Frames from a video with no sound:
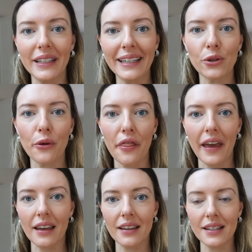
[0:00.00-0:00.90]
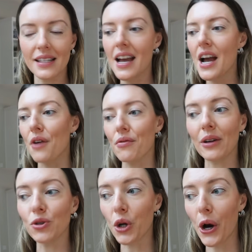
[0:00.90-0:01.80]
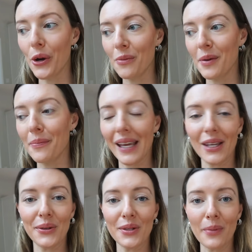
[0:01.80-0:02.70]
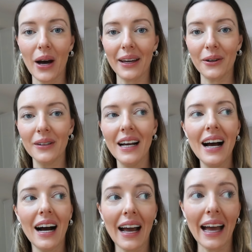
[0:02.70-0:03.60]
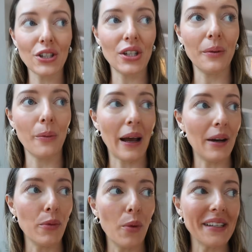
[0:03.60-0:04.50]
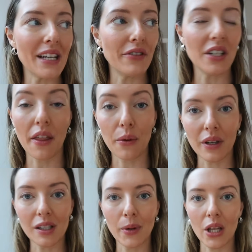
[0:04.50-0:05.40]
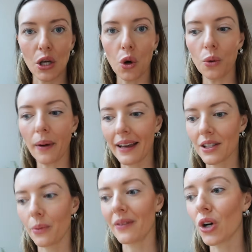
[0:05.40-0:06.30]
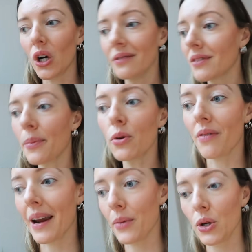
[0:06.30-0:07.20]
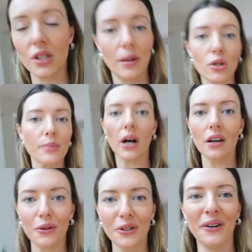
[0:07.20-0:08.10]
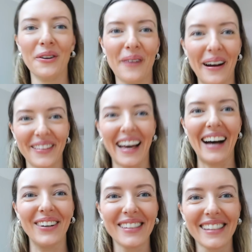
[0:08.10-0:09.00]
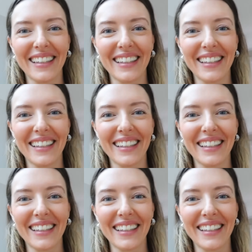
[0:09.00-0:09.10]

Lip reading: little things around your home that make you smile. I actually went and bought myself another one to put in the hallway, so we've got double rainbows, double sparkles all around the house.